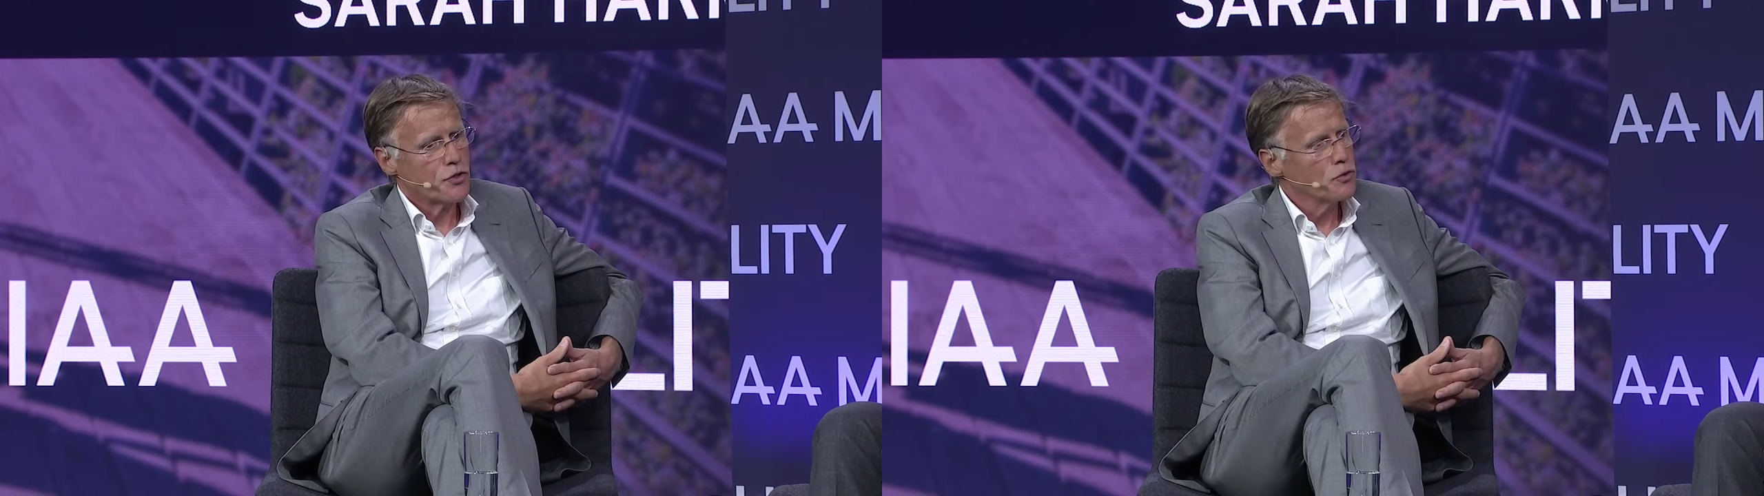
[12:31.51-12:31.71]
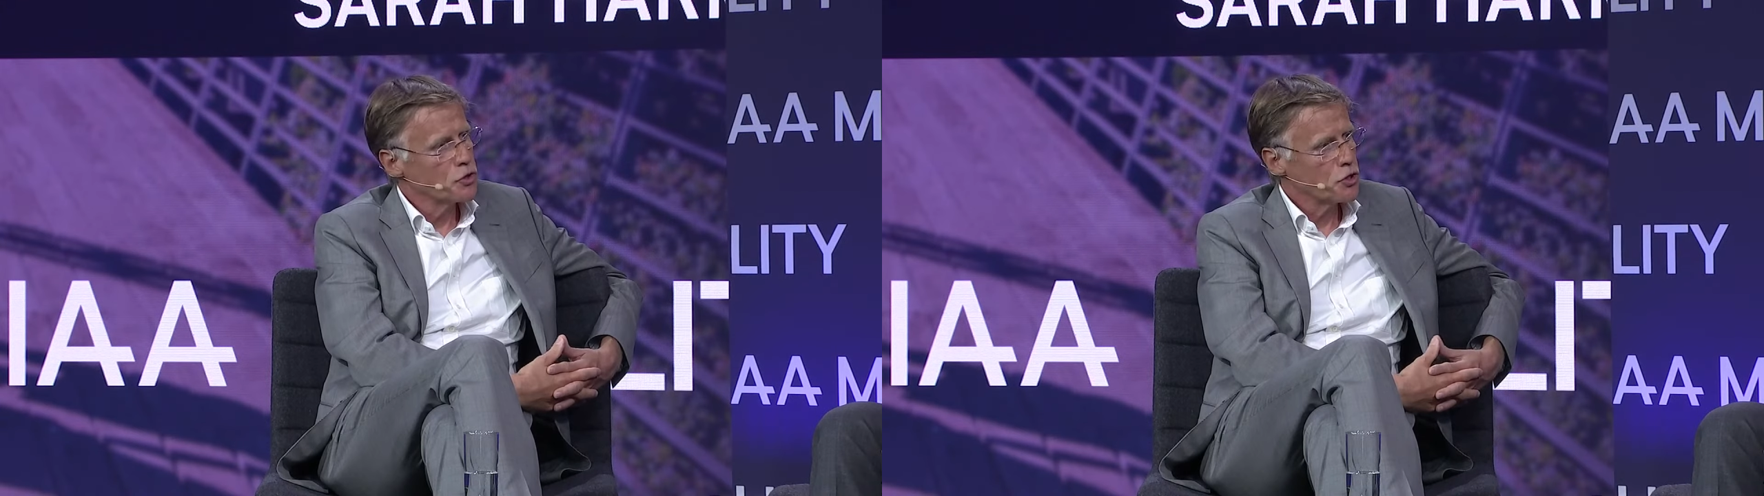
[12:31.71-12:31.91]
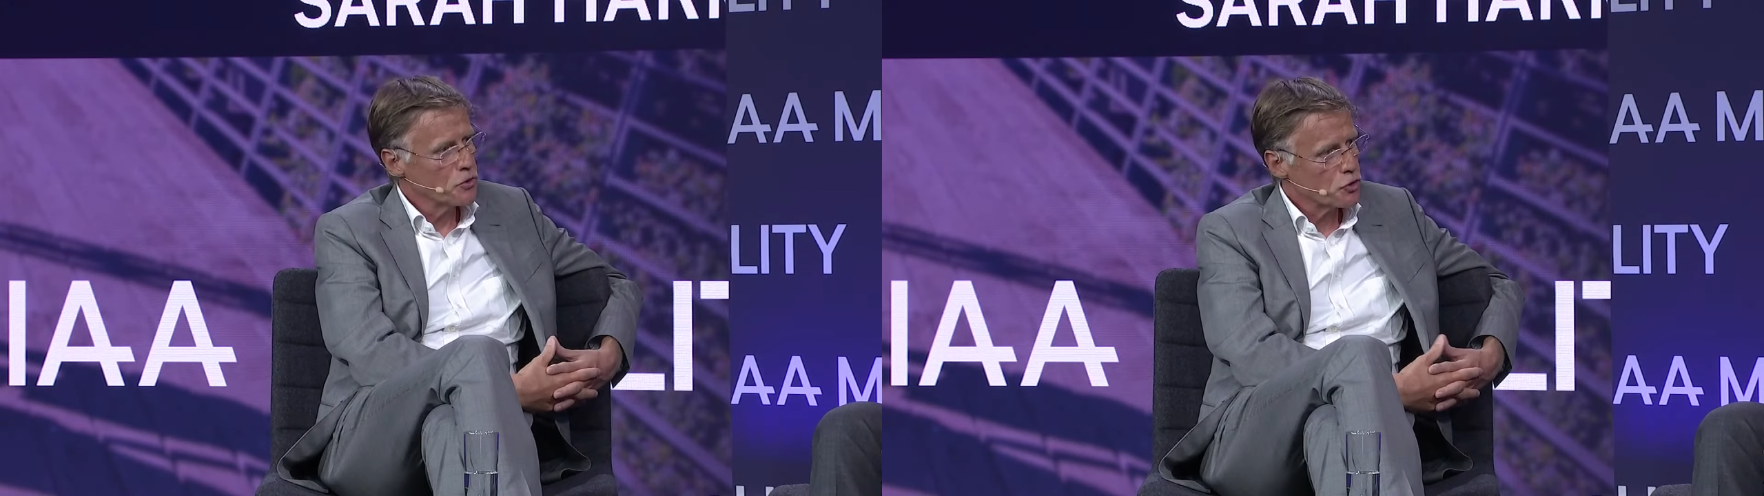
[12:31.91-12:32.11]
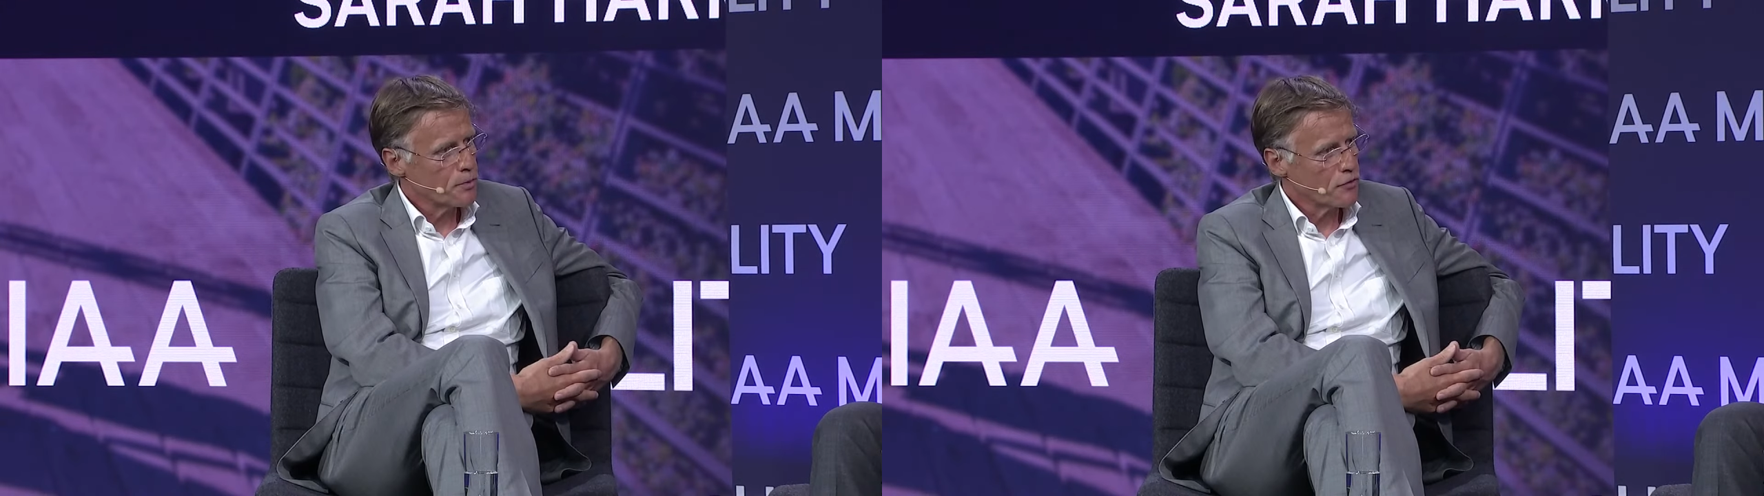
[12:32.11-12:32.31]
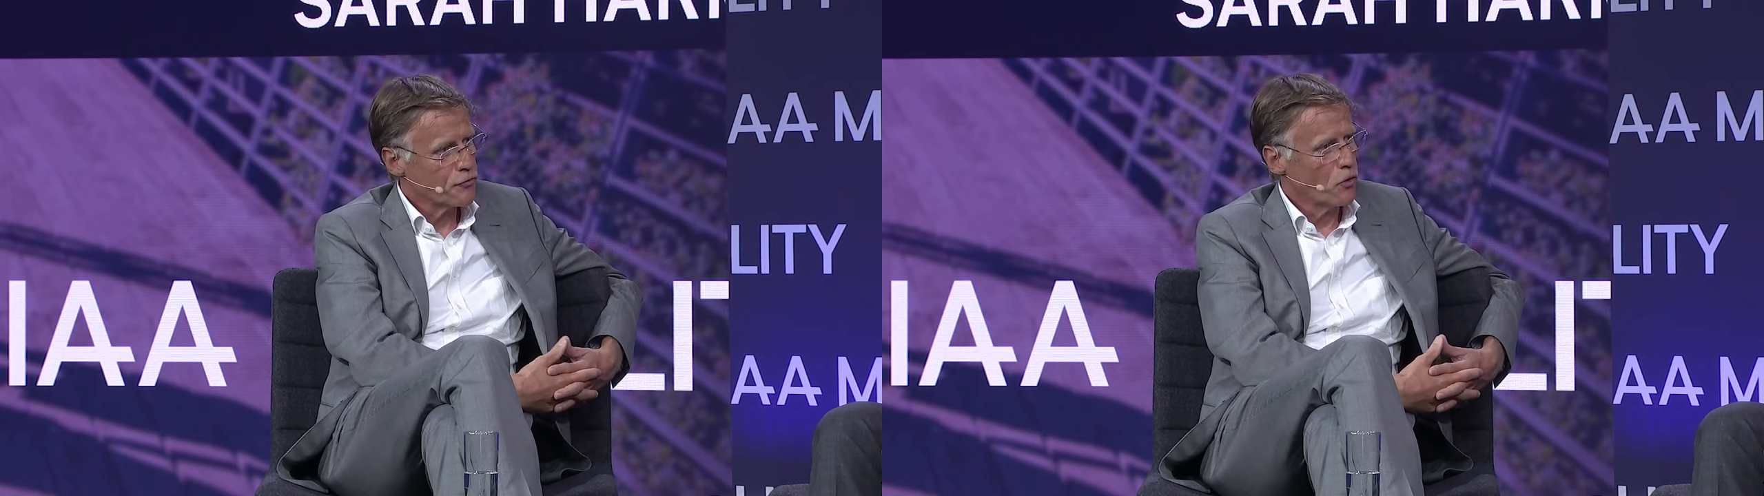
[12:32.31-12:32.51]
a
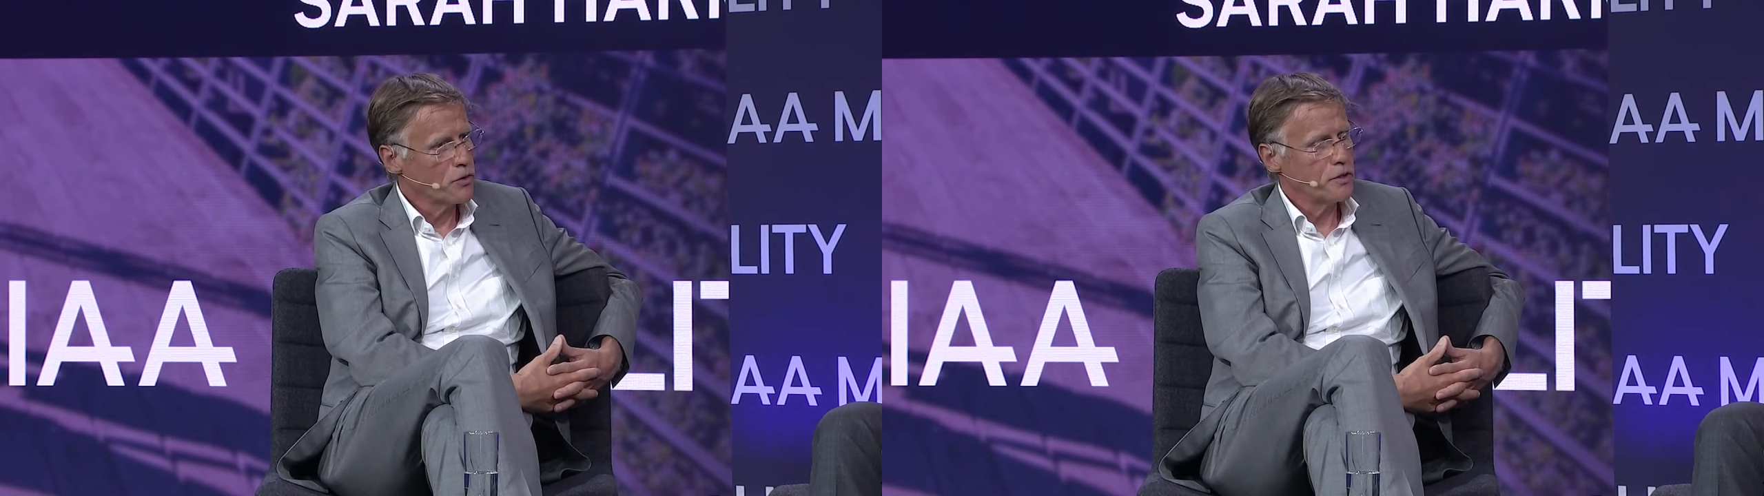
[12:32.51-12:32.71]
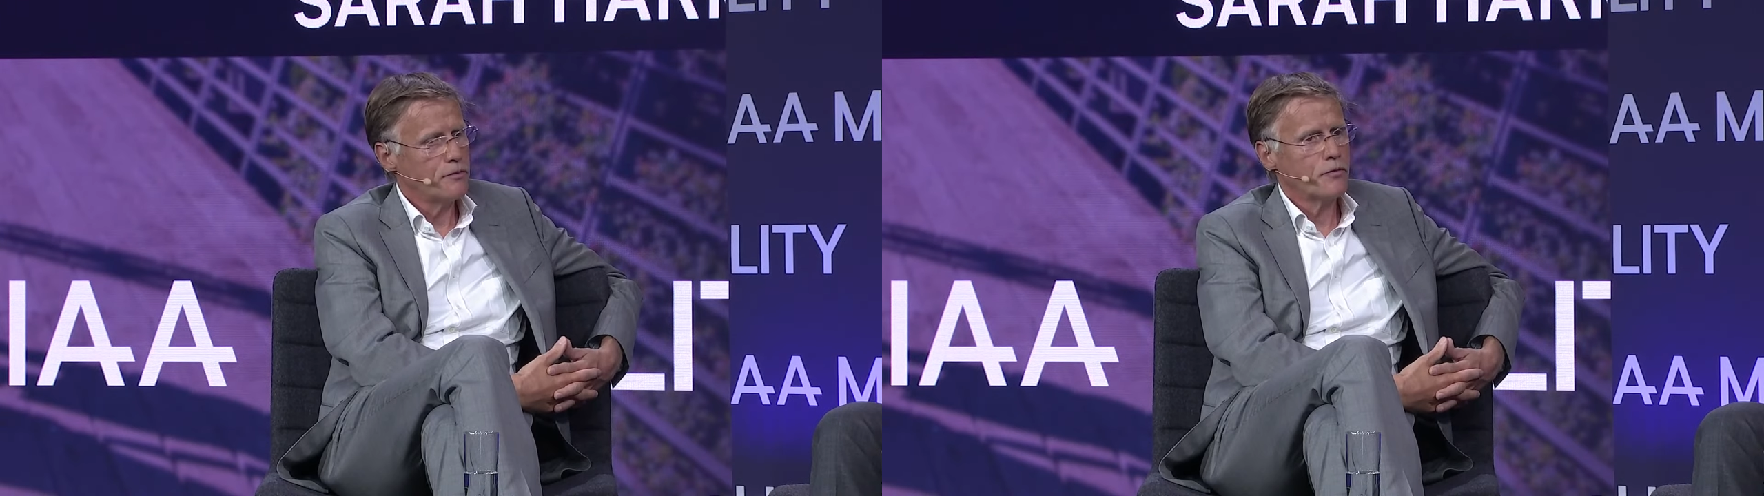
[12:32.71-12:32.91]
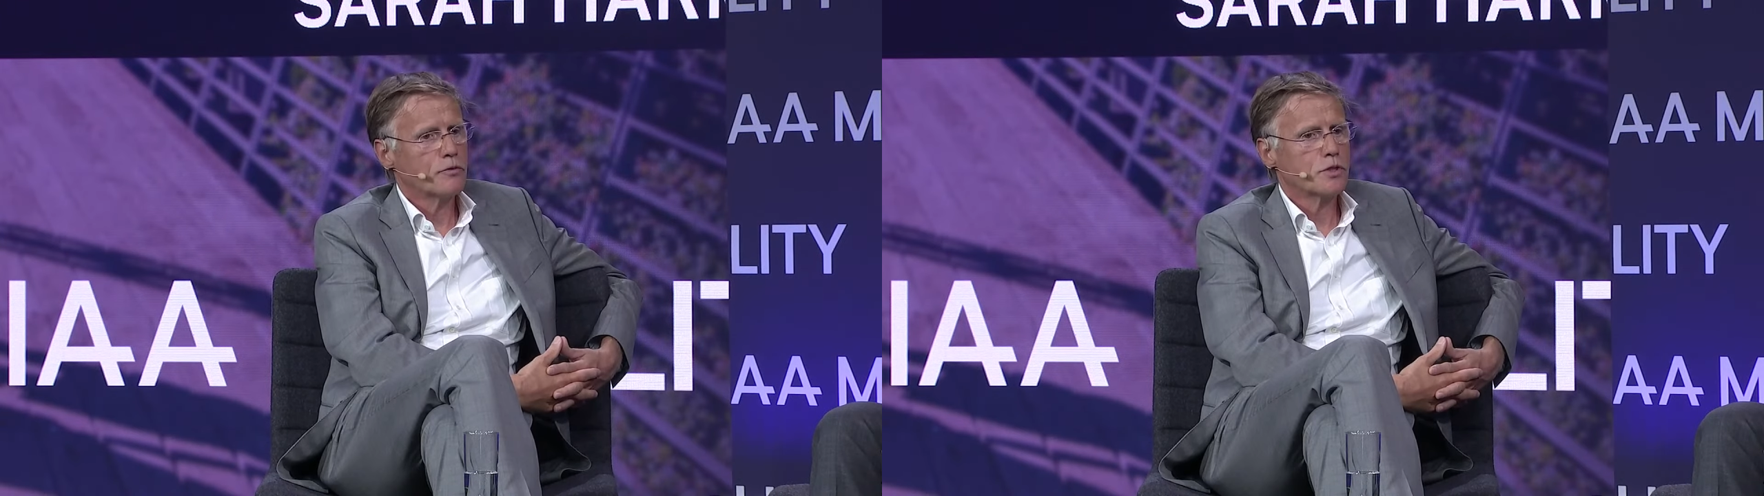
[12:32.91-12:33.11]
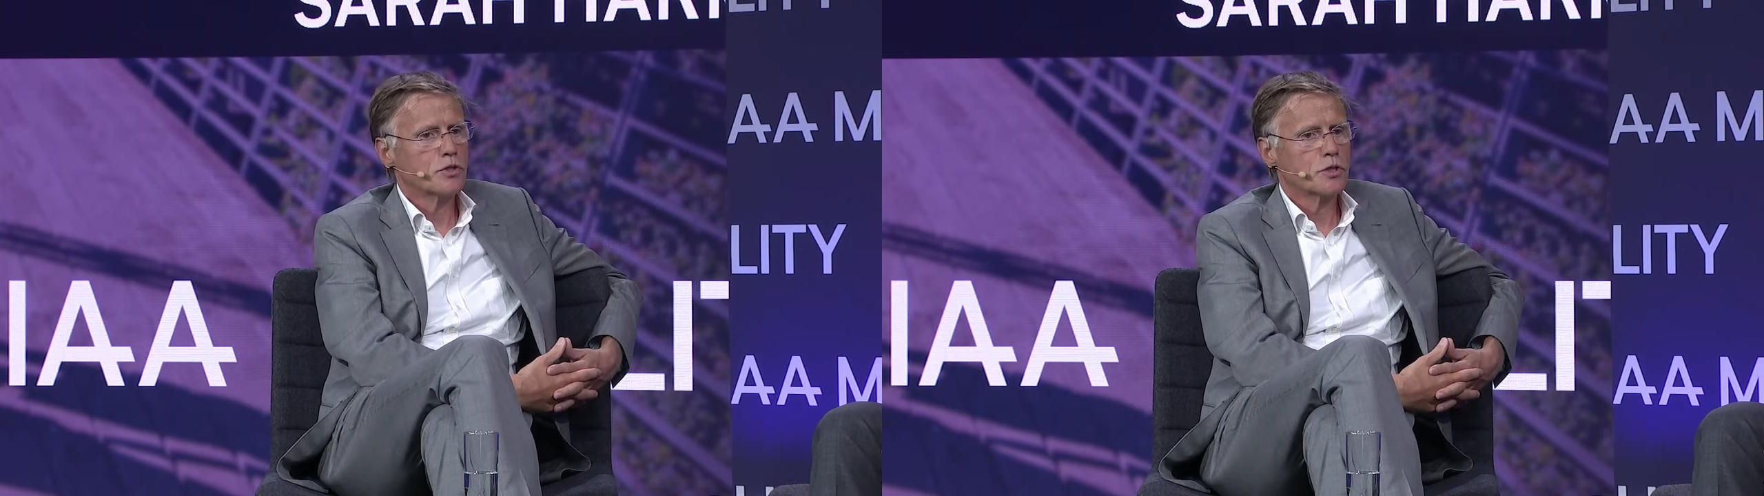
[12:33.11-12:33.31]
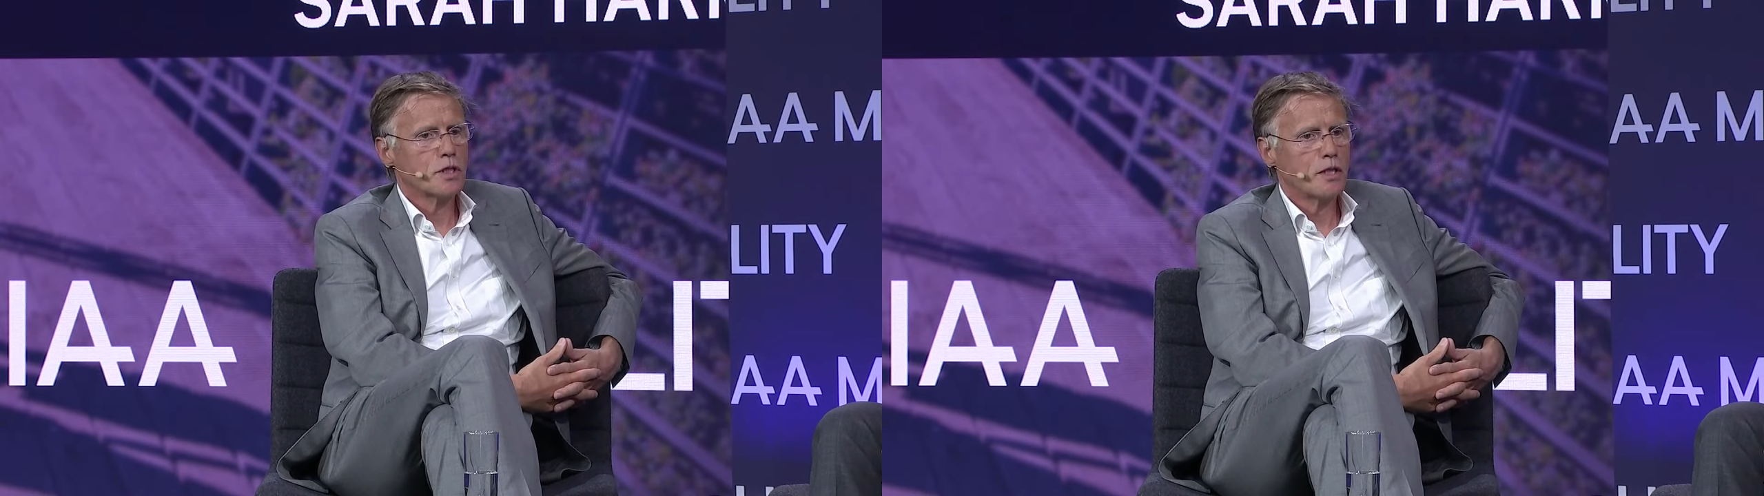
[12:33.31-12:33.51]
huge portfolio
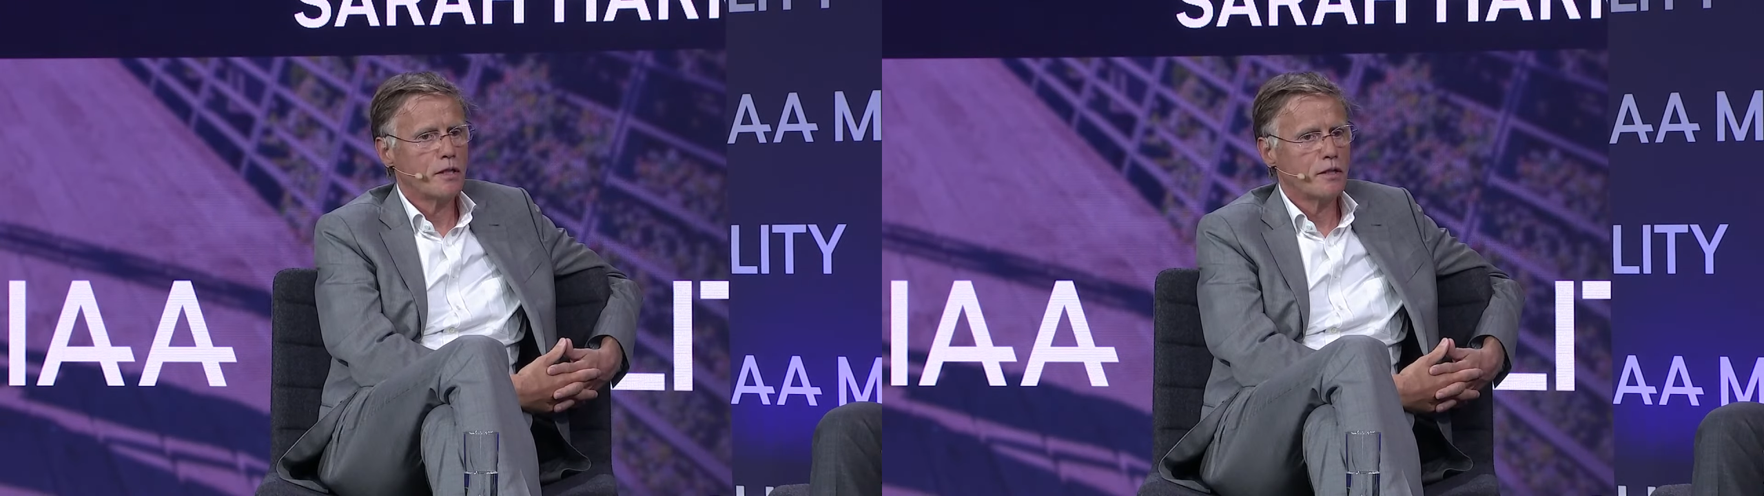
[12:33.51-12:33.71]
which